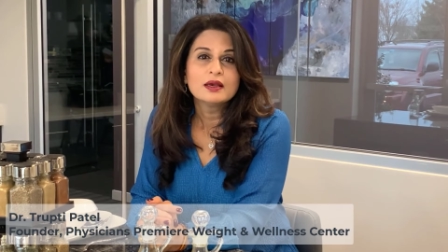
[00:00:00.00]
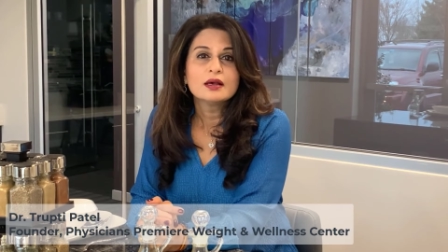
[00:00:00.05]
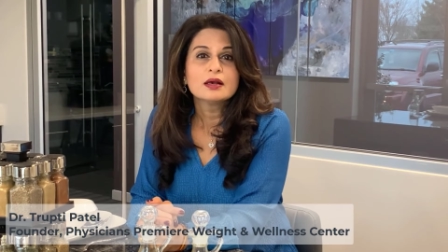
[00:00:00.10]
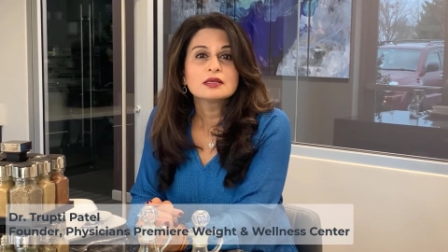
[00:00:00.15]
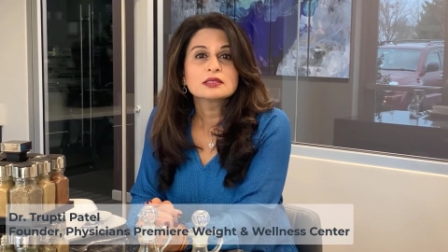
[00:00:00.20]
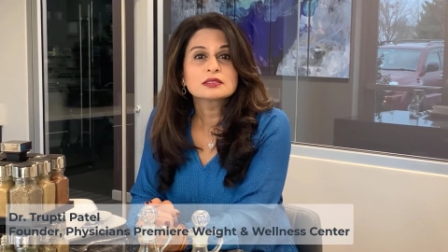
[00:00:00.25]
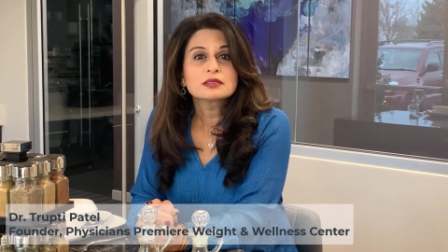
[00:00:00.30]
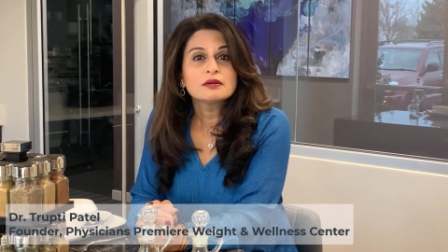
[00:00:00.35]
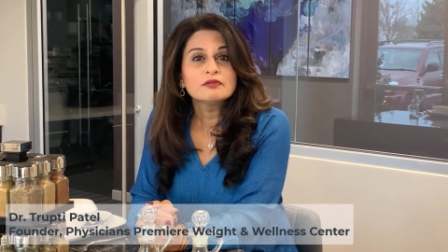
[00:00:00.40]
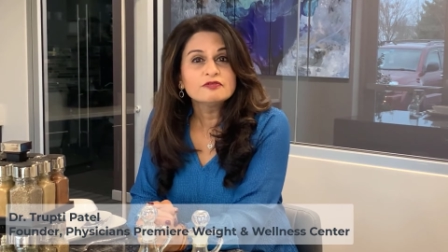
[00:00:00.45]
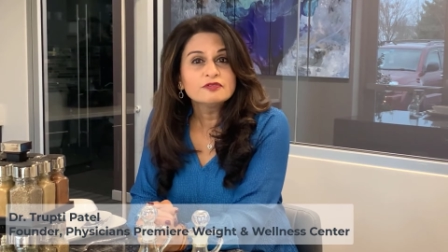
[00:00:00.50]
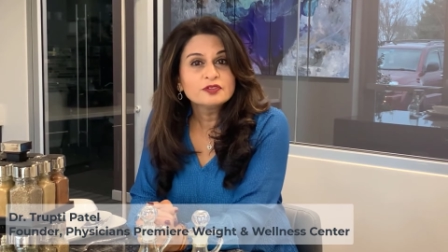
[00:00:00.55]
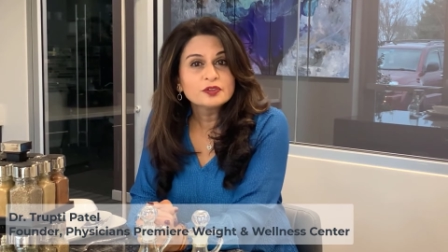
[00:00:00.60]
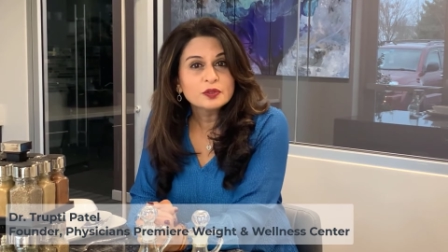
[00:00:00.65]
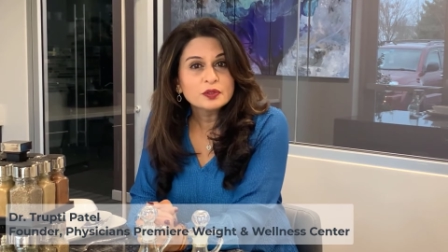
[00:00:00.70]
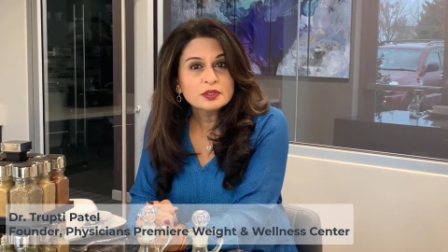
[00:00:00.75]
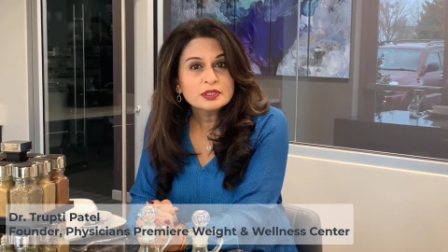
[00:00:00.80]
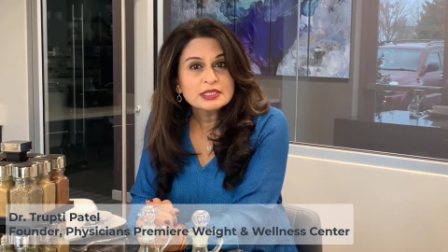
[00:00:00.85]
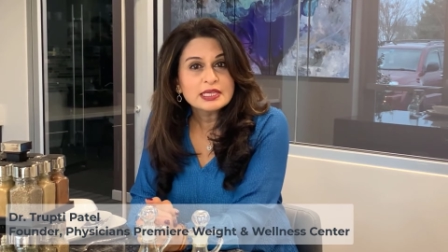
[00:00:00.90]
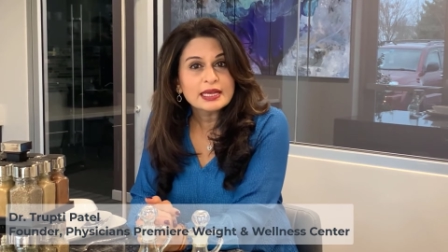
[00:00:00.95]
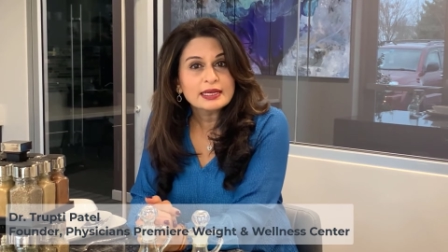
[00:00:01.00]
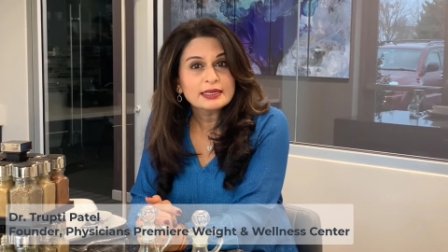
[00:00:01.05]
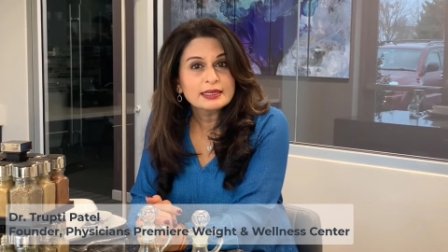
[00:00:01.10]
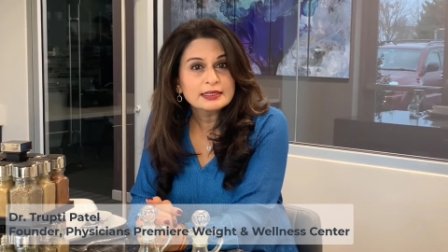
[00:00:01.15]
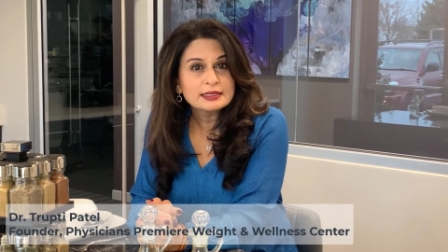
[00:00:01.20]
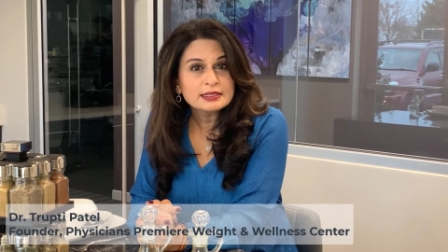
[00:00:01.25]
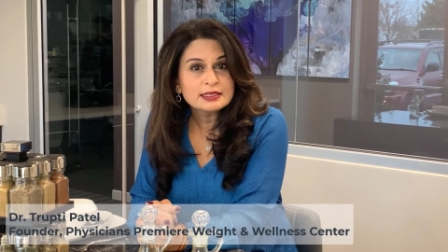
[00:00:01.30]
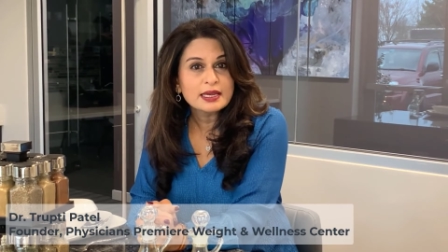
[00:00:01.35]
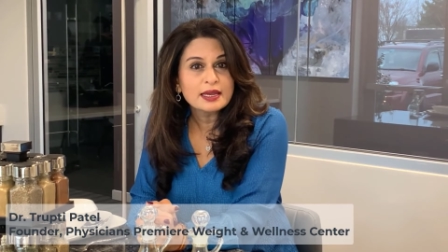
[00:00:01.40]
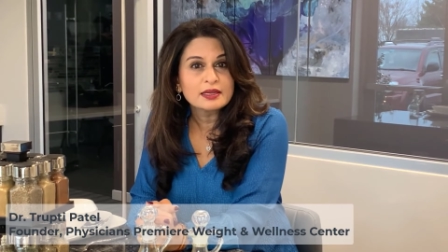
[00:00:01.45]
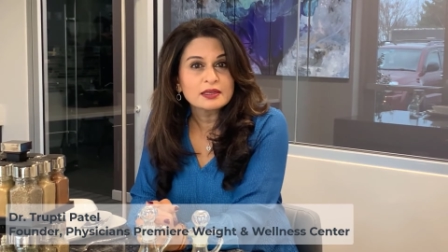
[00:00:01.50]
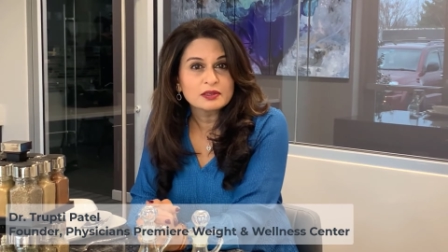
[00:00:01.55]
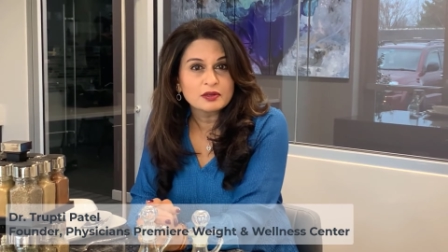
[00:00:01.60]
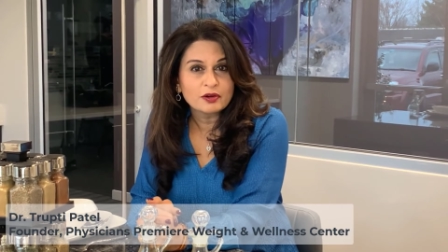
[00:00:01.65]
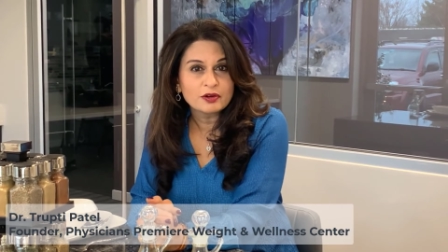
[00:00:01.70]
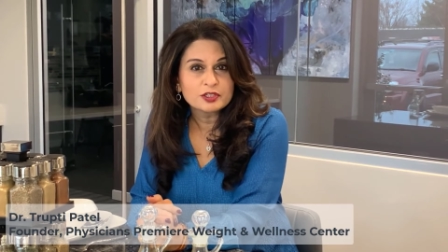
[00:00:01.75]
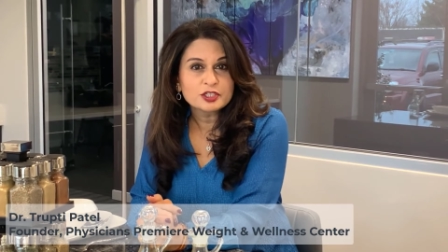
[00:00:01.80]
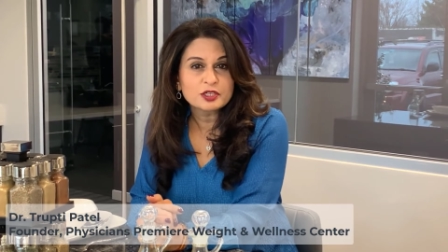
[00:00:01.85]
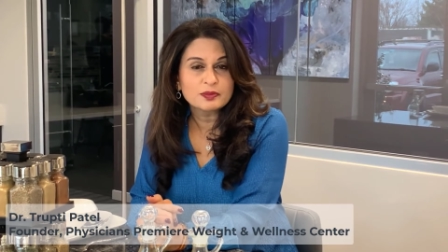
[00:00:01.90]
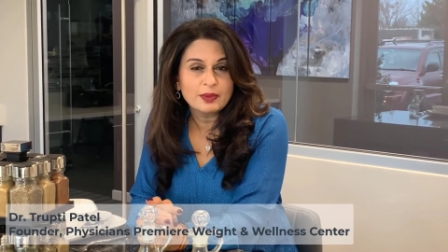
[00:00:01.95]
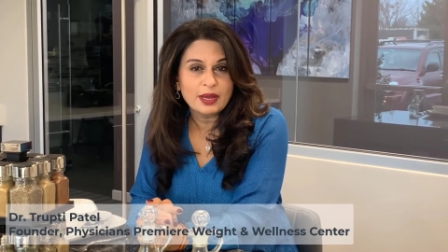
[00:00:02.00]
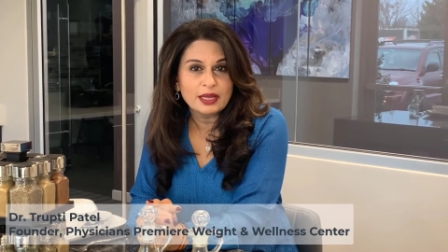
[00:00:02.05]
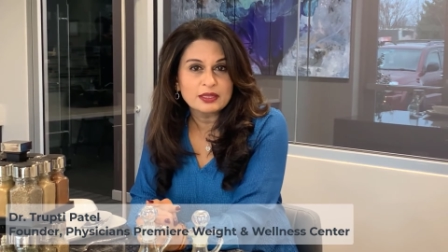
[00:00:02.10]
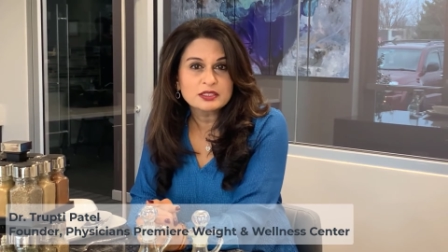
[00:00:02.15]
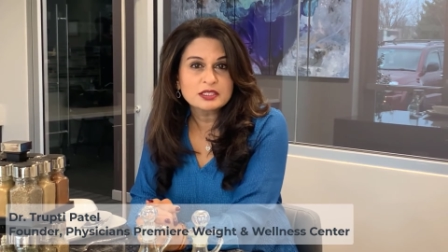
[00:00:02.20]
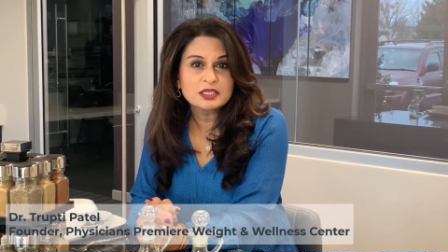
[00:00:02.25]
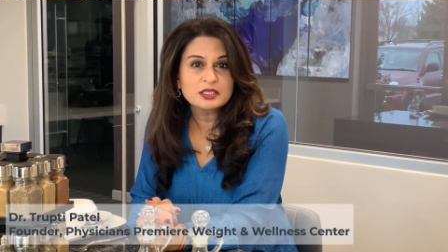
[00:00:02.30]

Some foods that contain large amounts